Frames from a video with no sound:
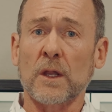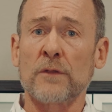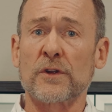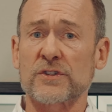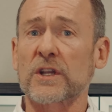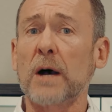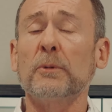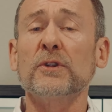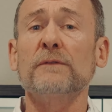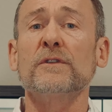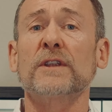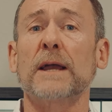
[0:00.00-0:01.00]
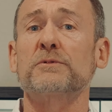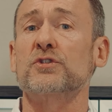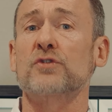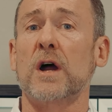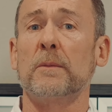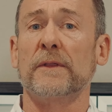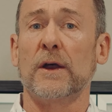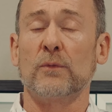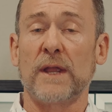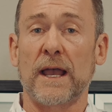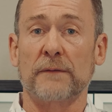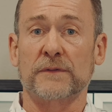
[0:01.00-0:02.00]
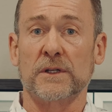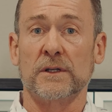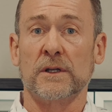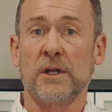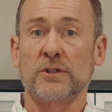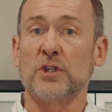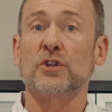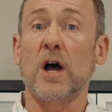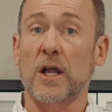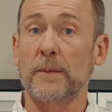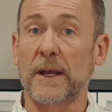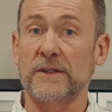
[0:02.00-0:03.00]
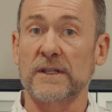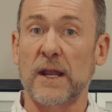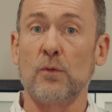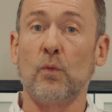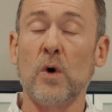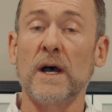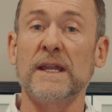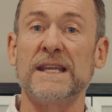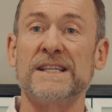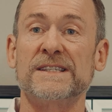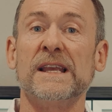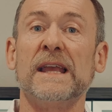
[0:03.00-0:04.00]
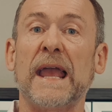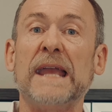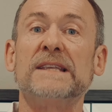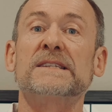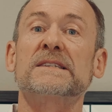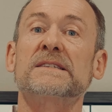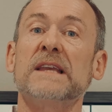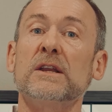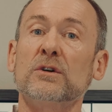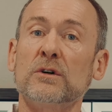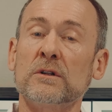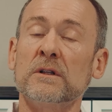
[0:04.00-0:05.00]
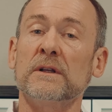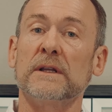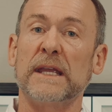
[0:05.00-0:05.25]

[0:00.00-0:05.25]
there's a couple different types of trauma that we have to, to talk about today. One is a single